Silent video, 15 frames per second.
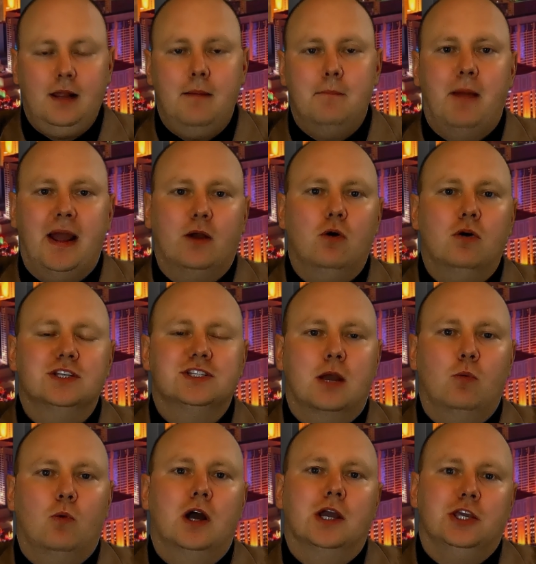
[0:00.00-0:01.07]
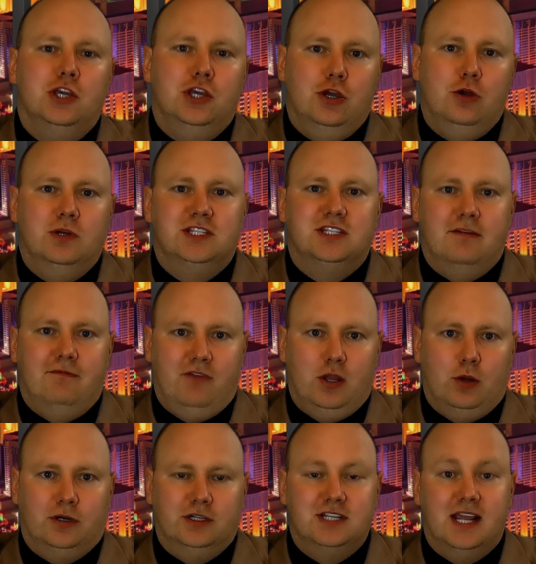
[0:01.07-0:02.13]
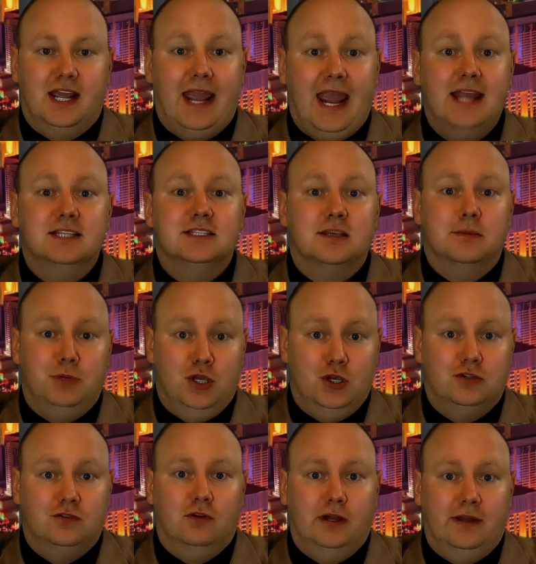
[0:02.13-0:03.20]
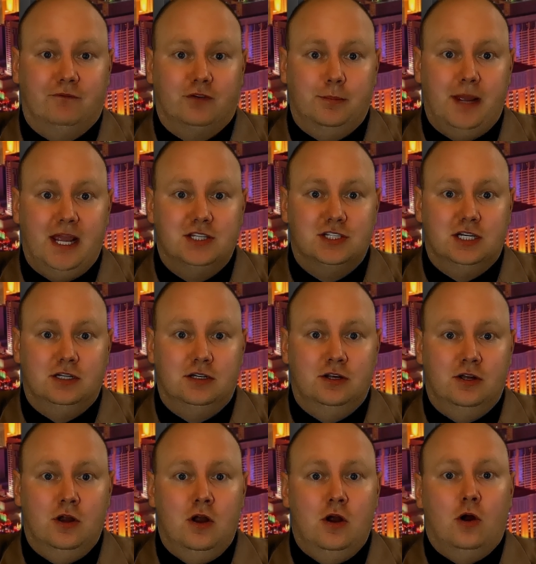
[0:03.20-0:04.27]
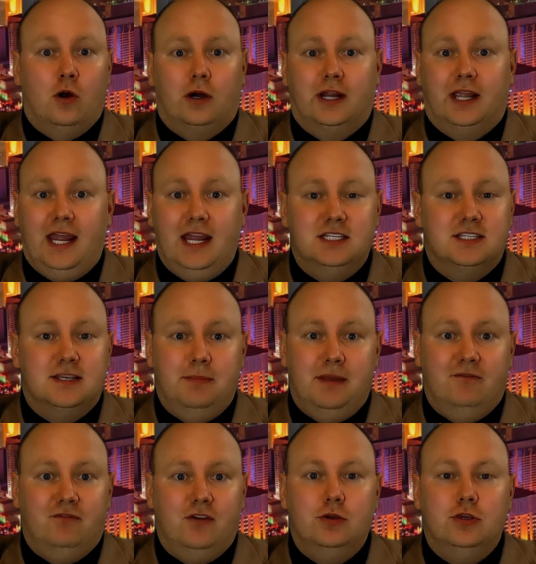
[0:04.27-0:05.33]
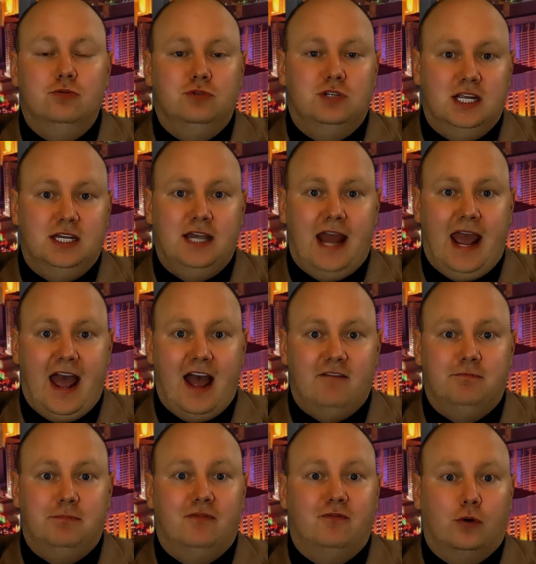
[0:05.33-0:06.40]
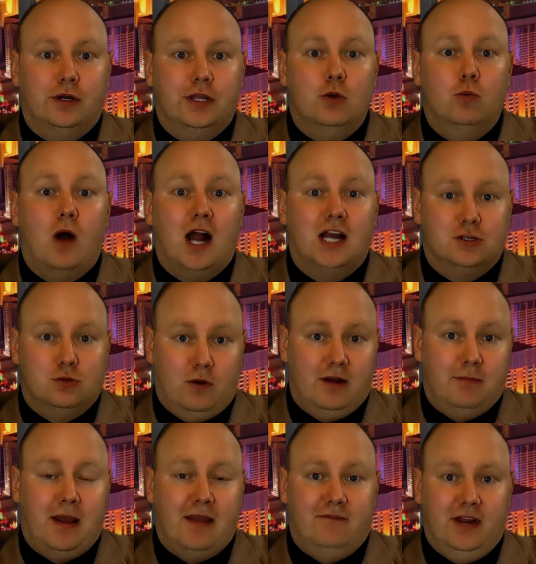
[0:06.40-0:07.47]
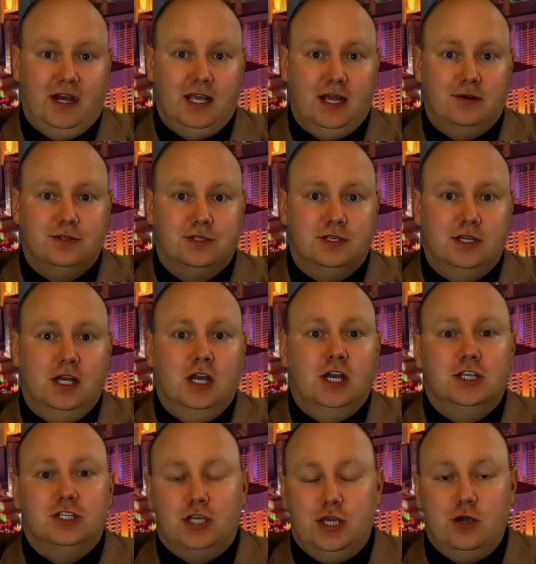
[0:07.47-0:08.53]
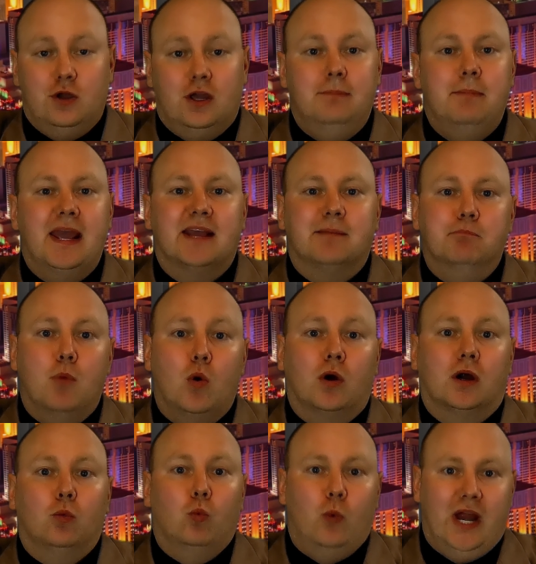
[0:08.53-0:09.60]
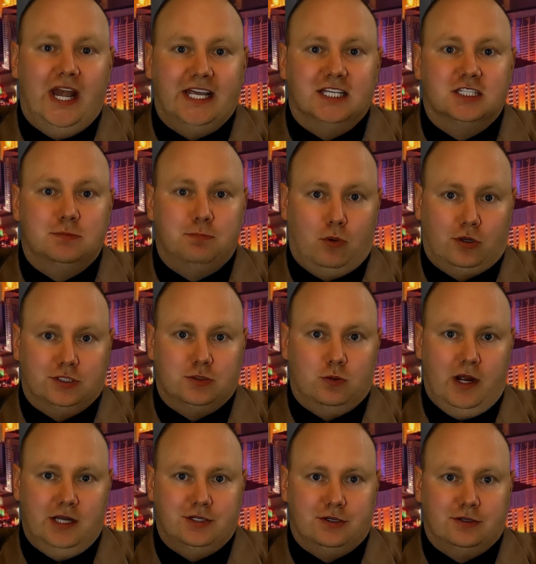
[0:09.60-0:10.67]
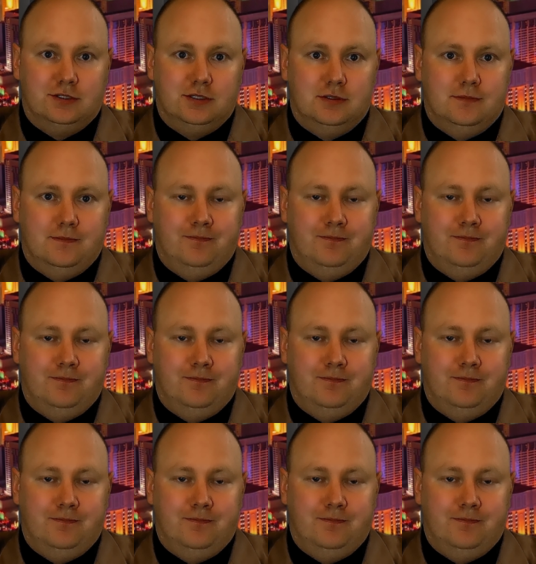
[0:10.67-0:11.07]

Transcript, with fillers: My goal is I want you as the viewer to gain some useful information or gain some info you didn't have before you watched one of my videos so you can make more winning sports wagers.